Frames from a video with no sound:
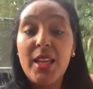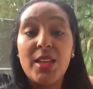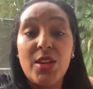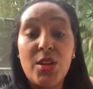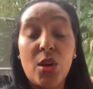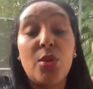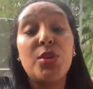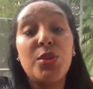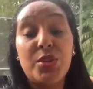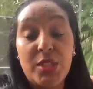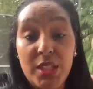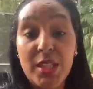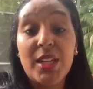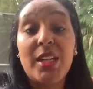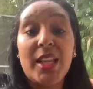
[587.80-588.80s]
you know, you
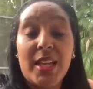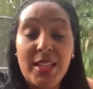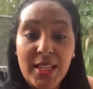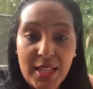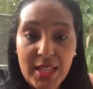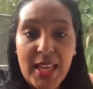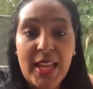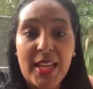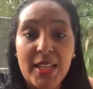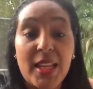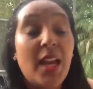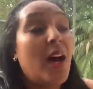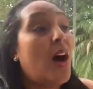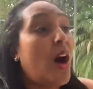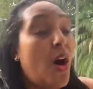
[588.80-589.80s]
still clicking and clacking
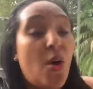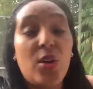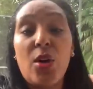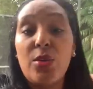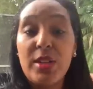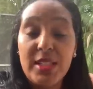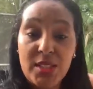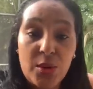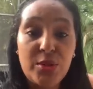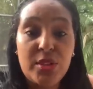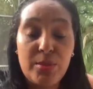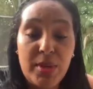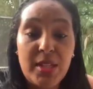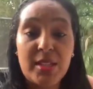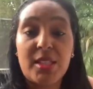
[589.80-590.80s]
all on this
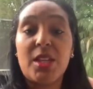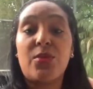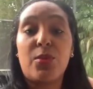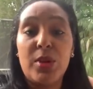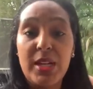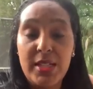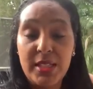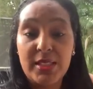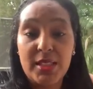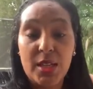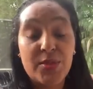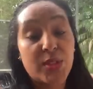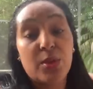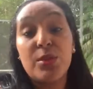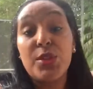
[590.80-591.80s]
social media stuff, reading this stuff.
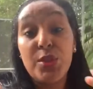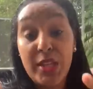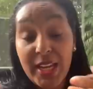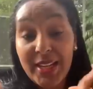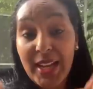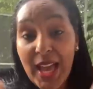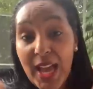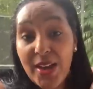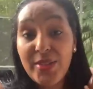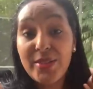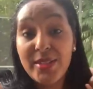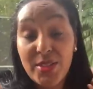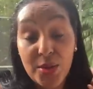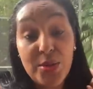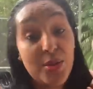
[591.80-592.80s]
So you here now.
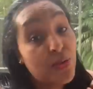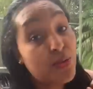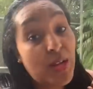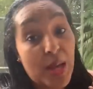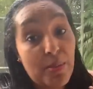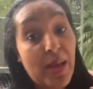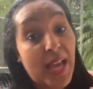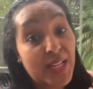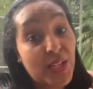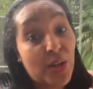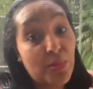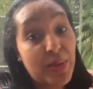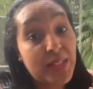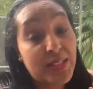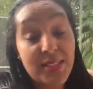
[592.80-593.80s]
So you not minding your
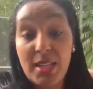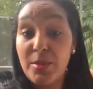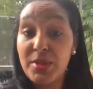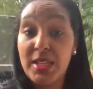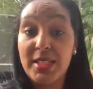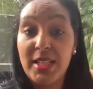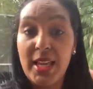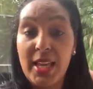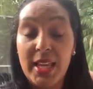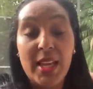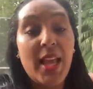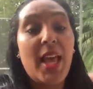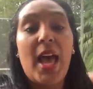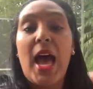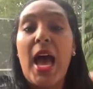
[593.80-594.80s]
business. I'm just saying,
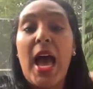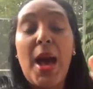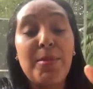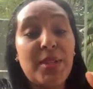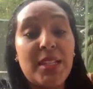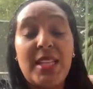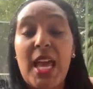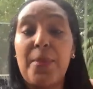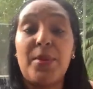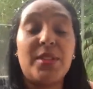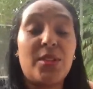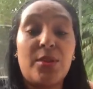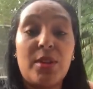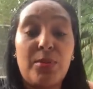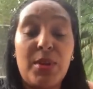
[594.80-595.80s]
I'm just happen
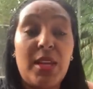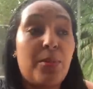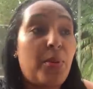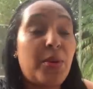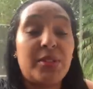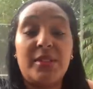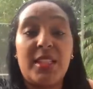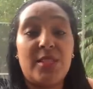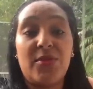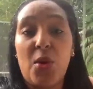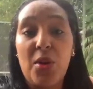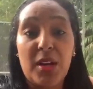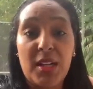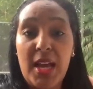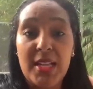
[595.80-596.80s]
so to be a person that's
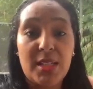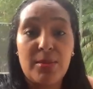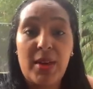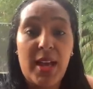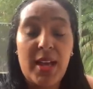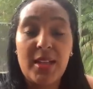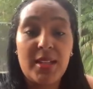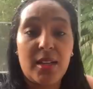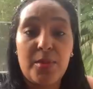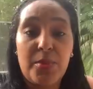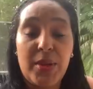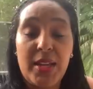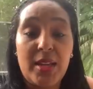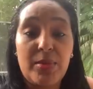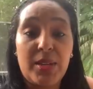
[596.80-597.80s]
vocalizing my
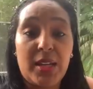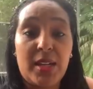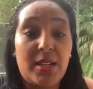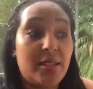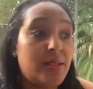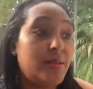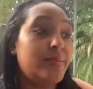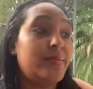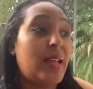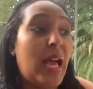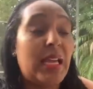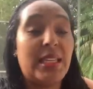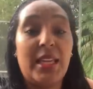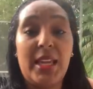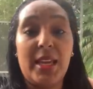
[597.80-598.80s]
opinion, because
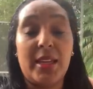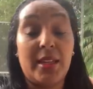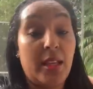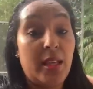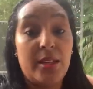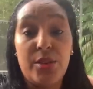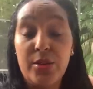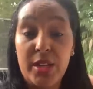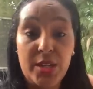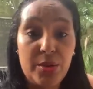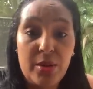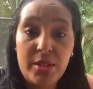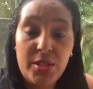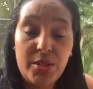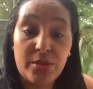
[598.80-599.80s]
I can. You can do
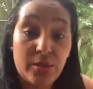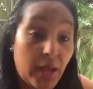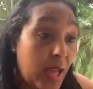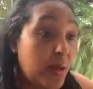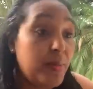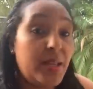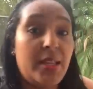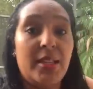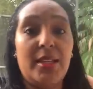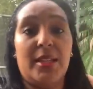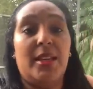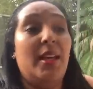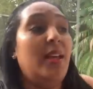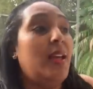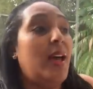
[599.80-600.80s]
it too. I mean,
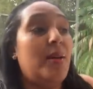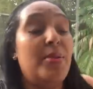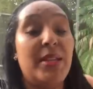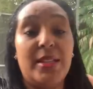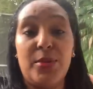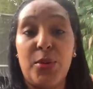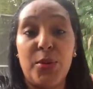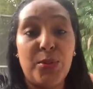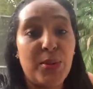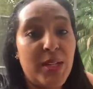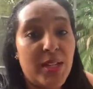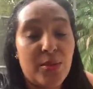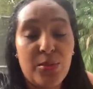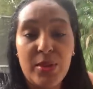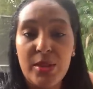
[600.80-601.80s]

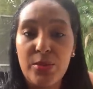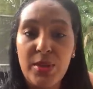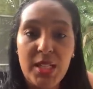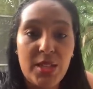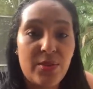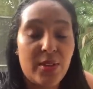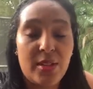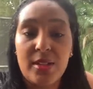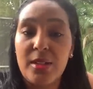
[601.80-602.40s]
we live in a